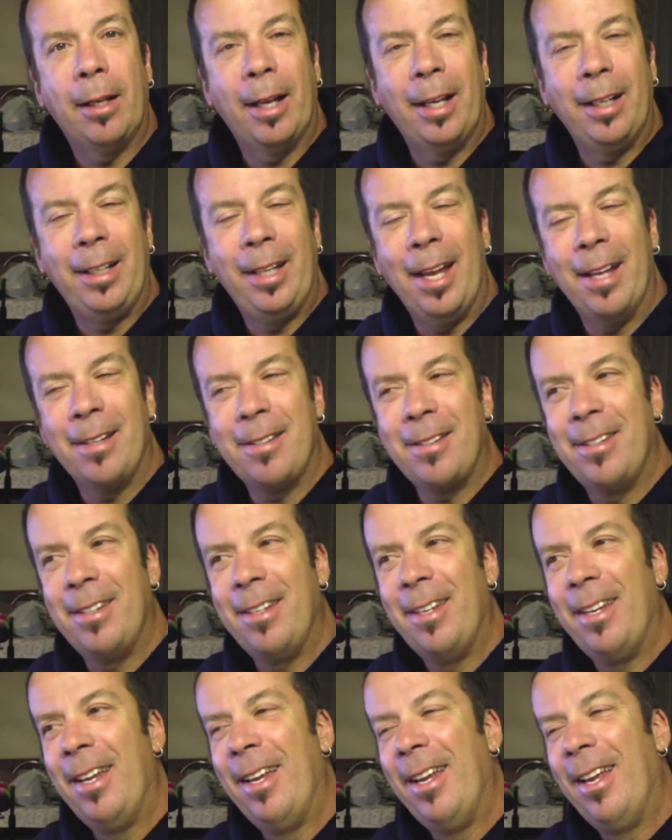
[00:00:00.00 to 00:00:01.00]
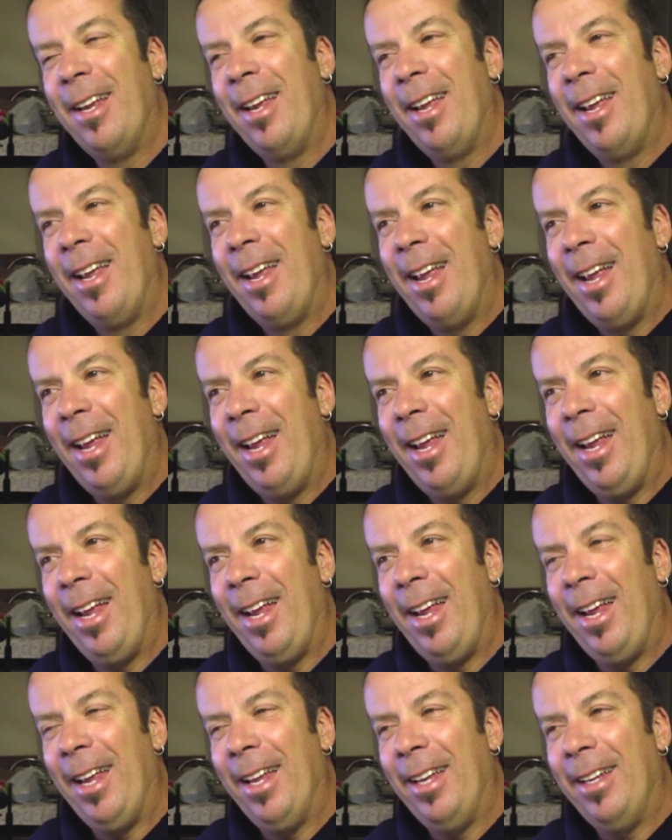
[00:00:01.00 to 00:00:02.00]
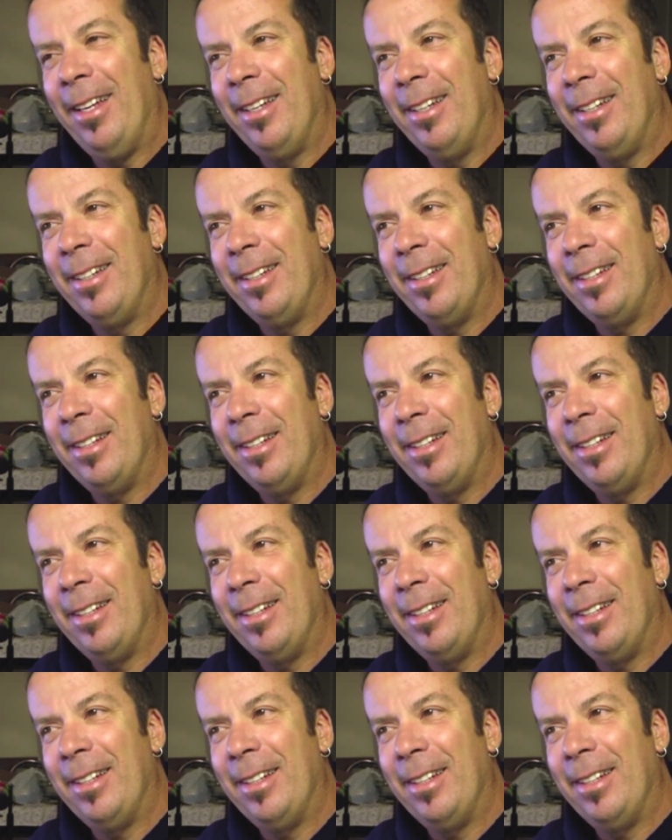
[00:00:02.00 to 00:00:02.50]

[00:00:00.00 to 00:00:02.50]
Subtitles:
I guess. And